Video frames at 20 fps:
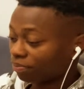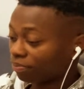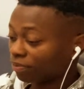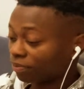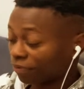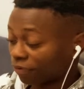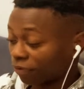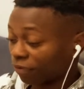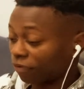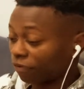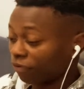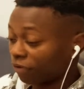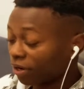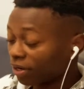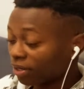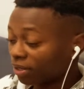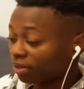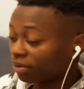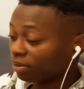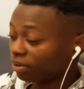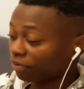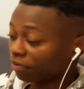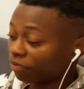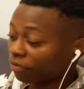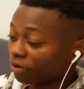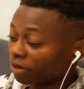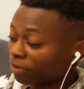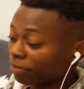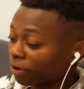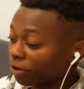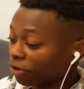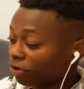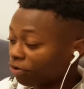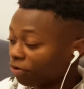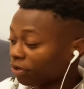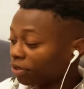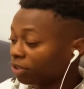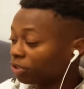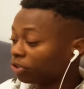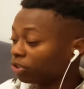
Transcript: it's for Freddie Freddie Mercury